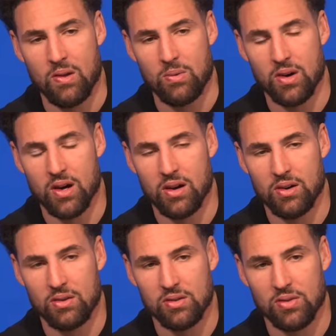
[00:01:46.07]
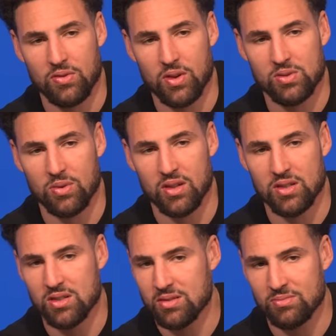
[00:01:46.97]
Well, the first one
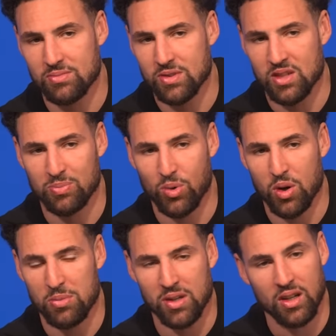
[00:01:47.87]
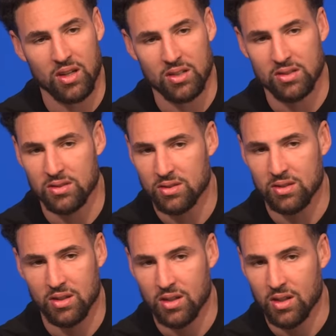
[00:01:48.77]
just disappointment because
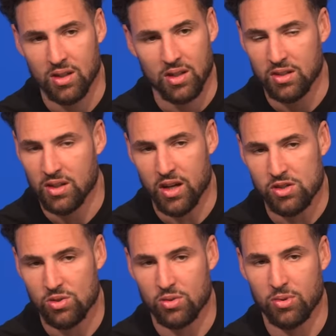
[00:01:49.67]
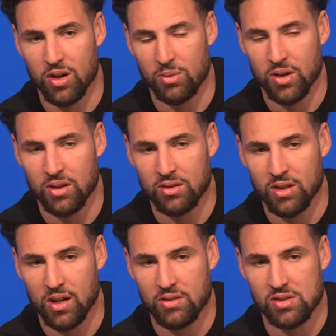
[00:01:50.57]
did not shoot the ball well,
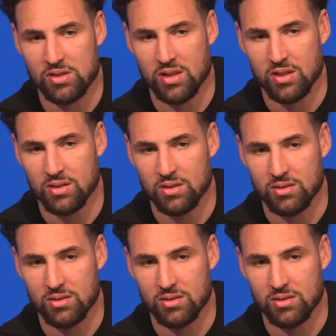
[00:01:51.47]
obviously,